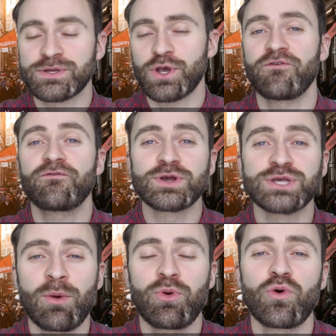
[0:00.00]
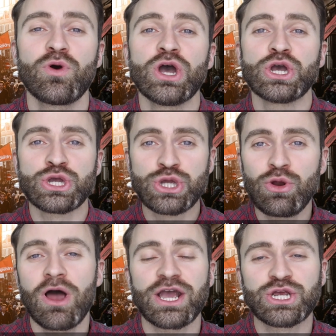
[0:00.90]
So for example,
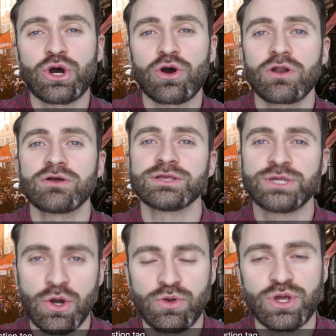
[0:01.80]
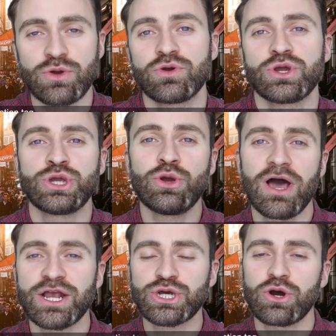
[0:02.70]
you like chocolate, don't you? You
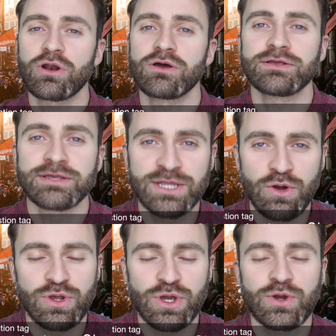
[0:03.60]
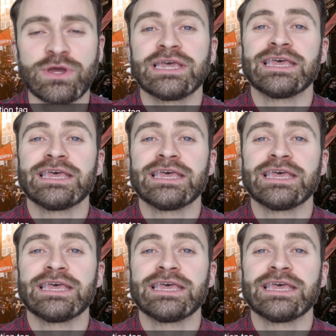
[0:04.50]
like chocolate, don't you?